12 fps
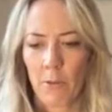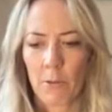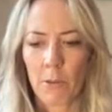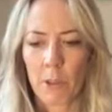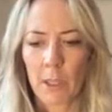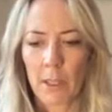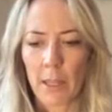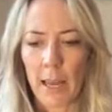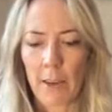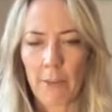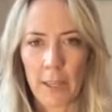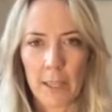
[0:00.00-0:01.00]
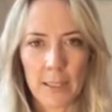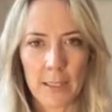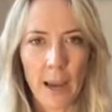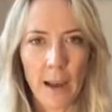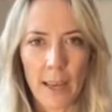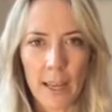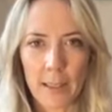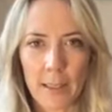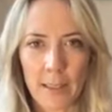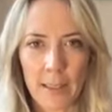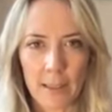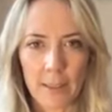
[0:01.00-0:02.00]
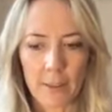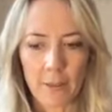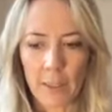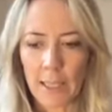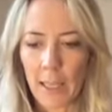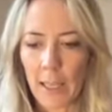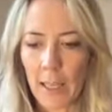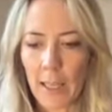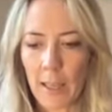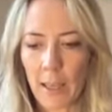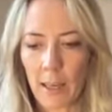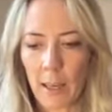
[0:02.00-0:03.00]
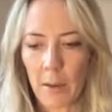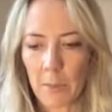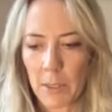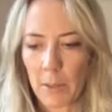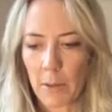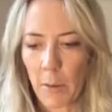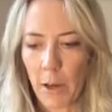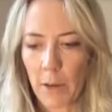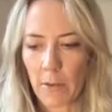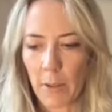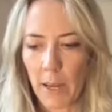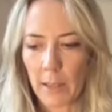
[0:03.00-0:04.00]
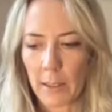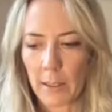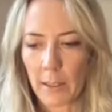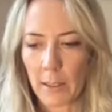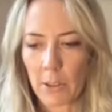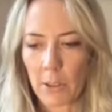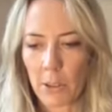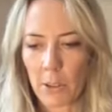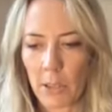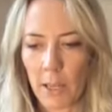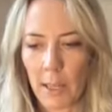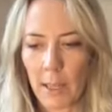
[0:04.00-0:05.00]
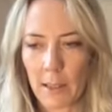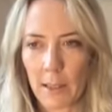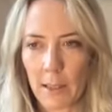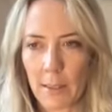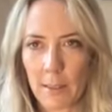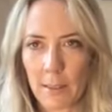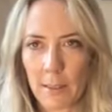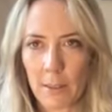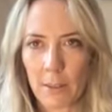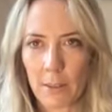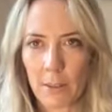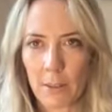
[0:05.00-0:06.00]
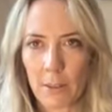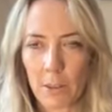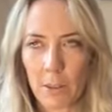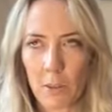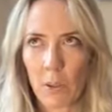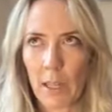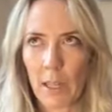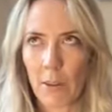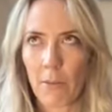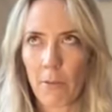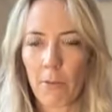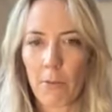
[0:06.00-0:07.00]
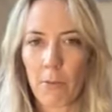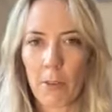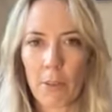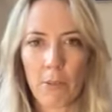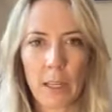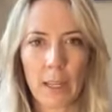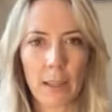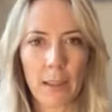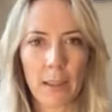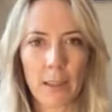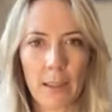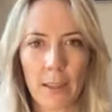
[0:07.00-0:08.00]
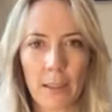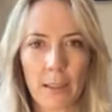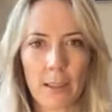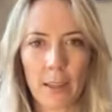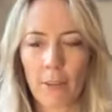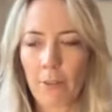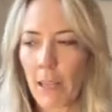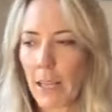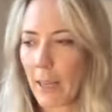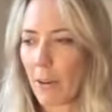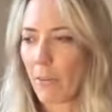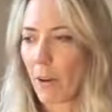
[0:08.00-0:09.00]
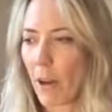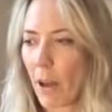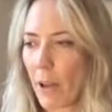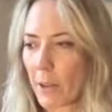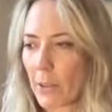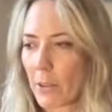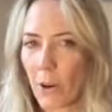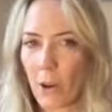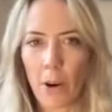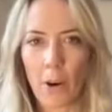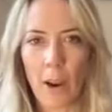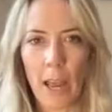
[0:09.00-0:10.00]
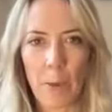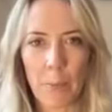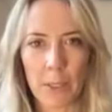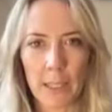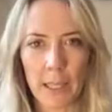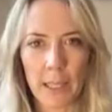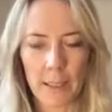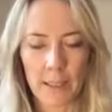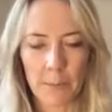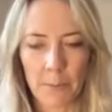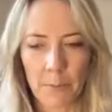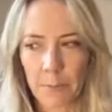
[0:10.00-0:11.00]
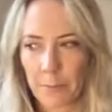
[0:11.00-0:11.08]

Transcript: Real heaviness, tiredness, fatigue that comes as part of that. And just like this, just feel a feeling, I think it's like a feeling of loss or emptiness.